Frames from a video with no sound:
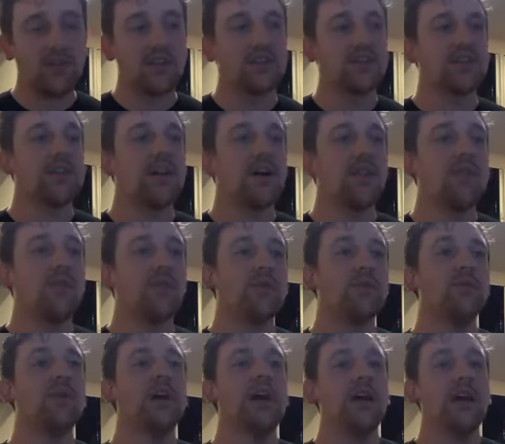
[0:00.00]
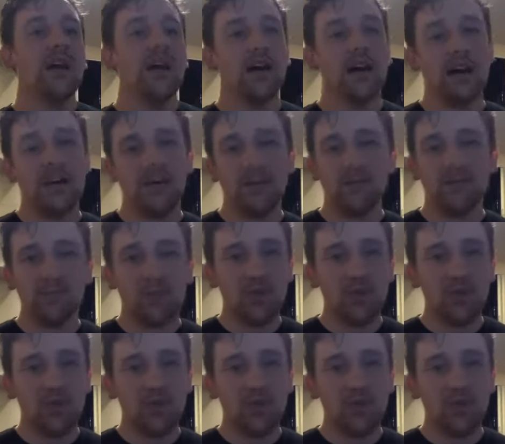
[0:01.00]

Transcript: It is not through um,